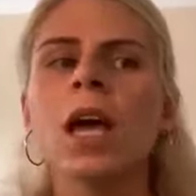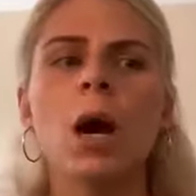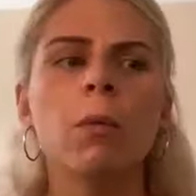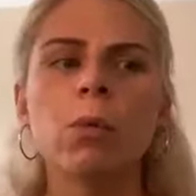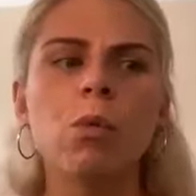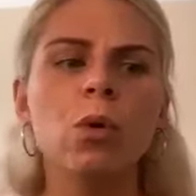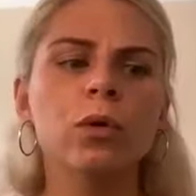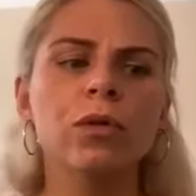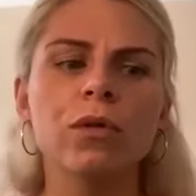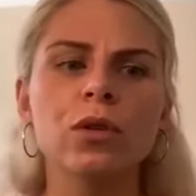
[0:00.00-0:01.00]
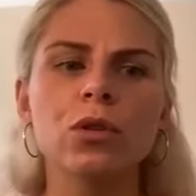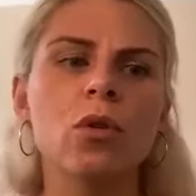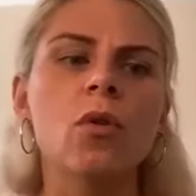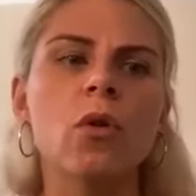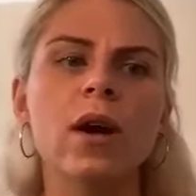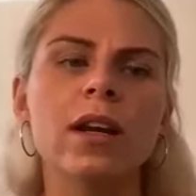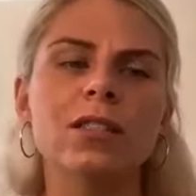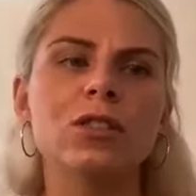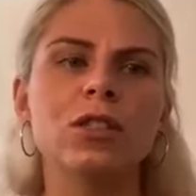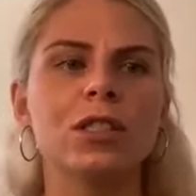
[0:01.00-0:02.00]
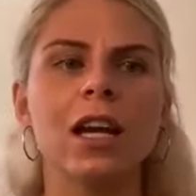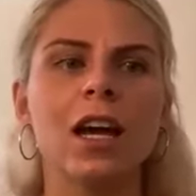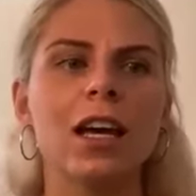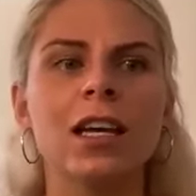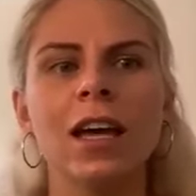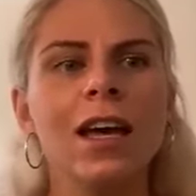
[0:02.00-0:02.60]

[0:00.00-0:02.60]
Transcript: And we walked through the door and it's just like